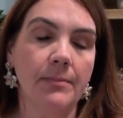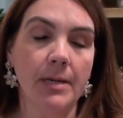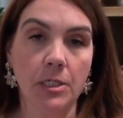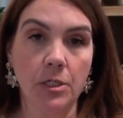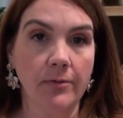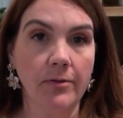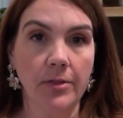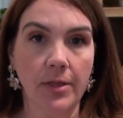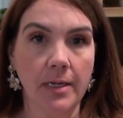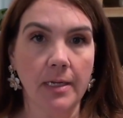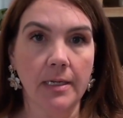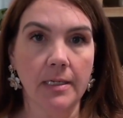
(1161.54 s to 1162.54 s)
make sure
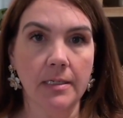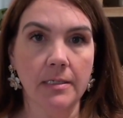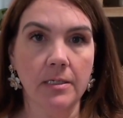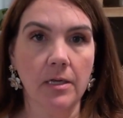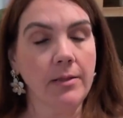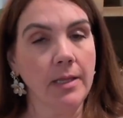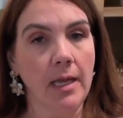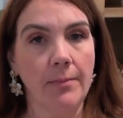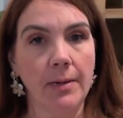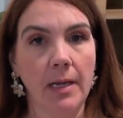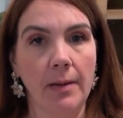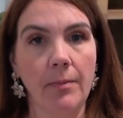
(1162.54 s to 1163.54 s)
everything is on the
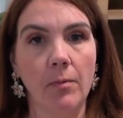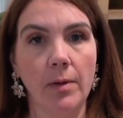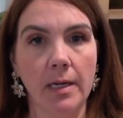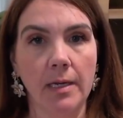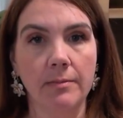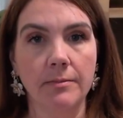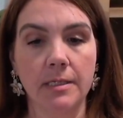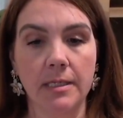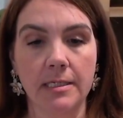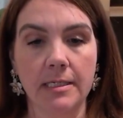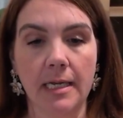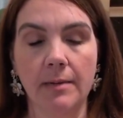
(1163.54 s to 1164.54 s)
up and up when it comes
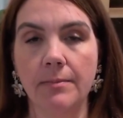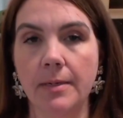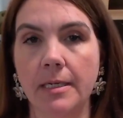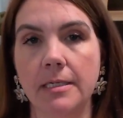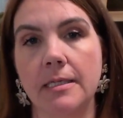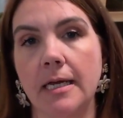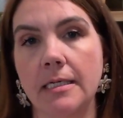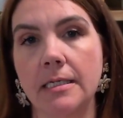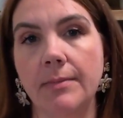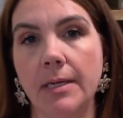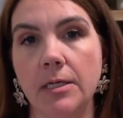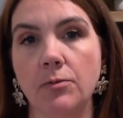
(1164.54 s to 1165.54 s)
to the state, because that
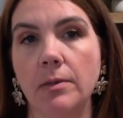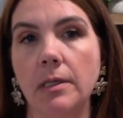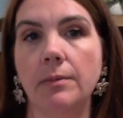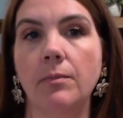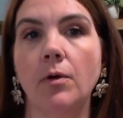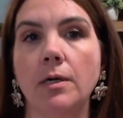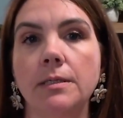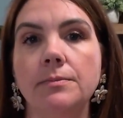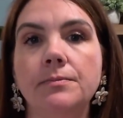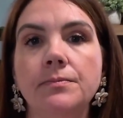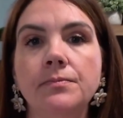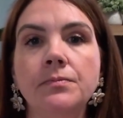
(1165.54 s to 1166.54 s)
to me is really important.